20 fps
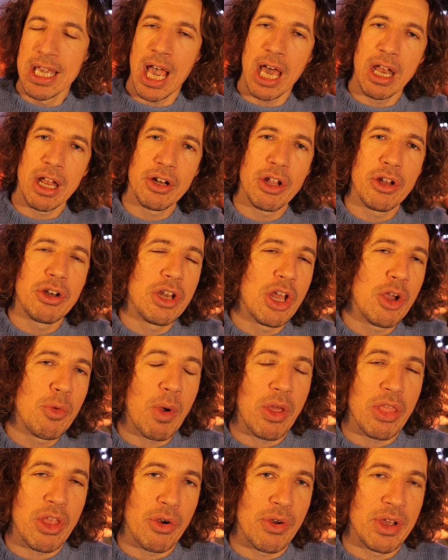and I don't know
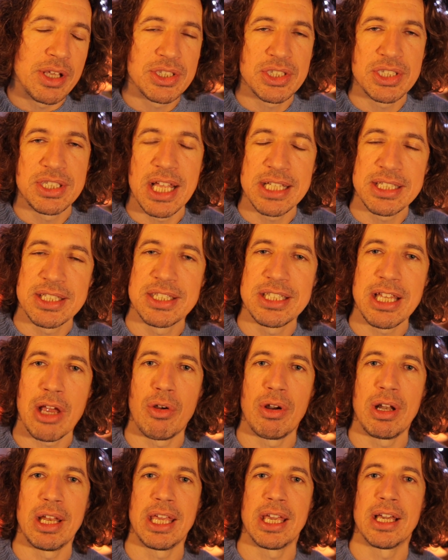whether it's
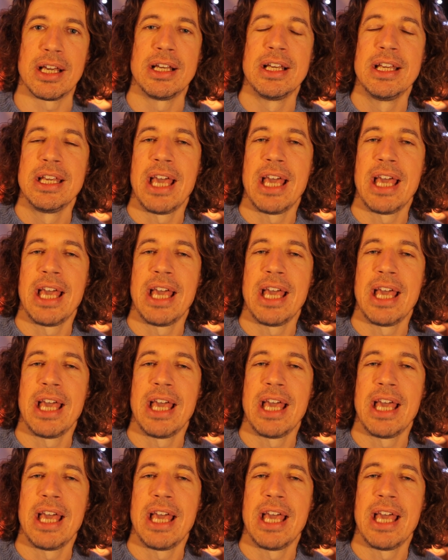necessarily a